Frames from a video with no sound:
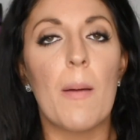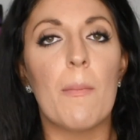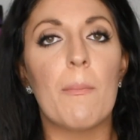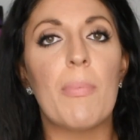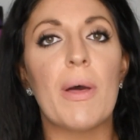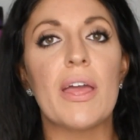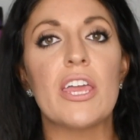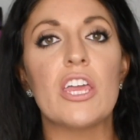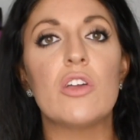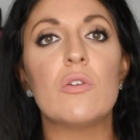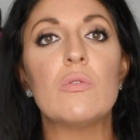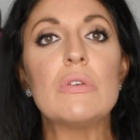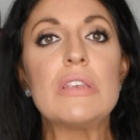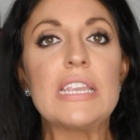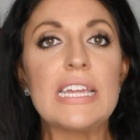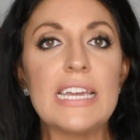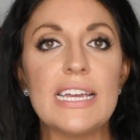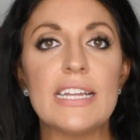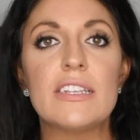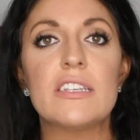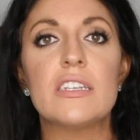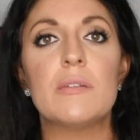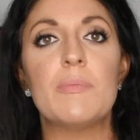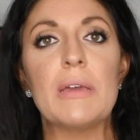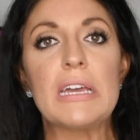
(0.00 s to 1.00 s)
but you
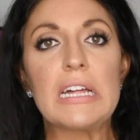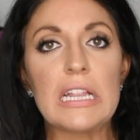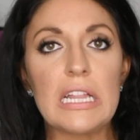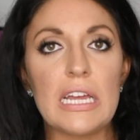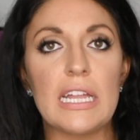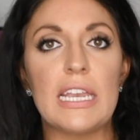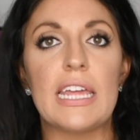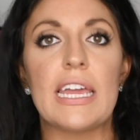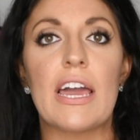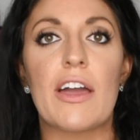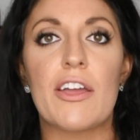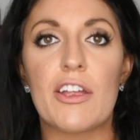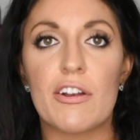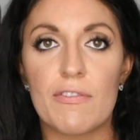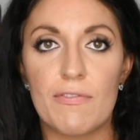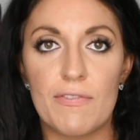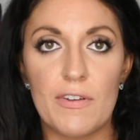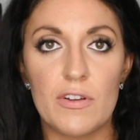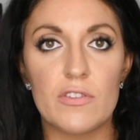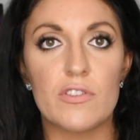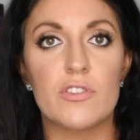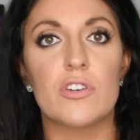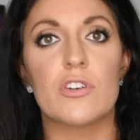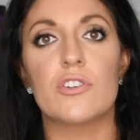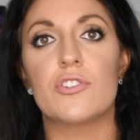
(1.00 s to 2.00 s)
need to be cleaning out your
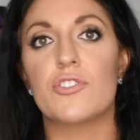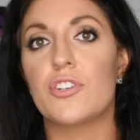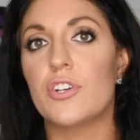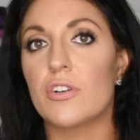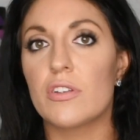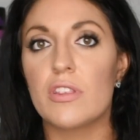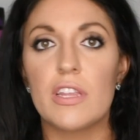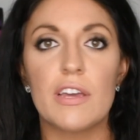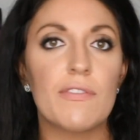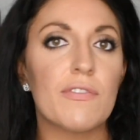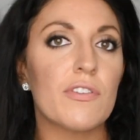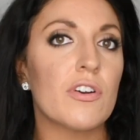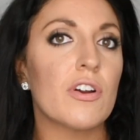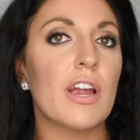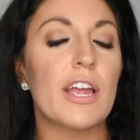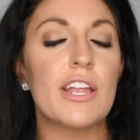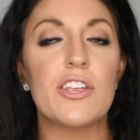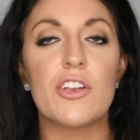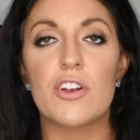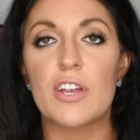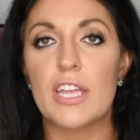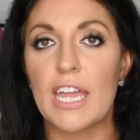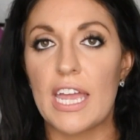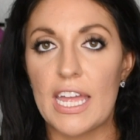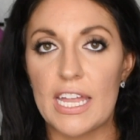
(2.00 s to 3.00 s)
filters, your liver and
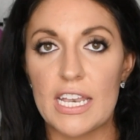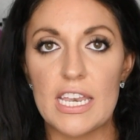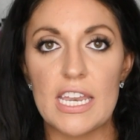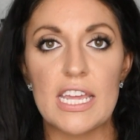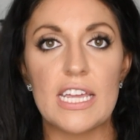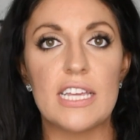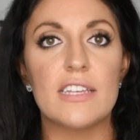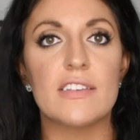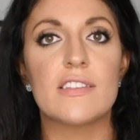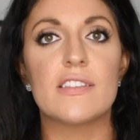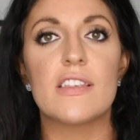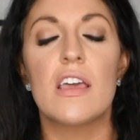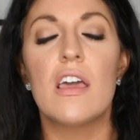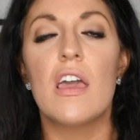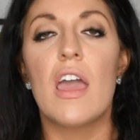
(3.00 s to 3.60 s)
your kidneys,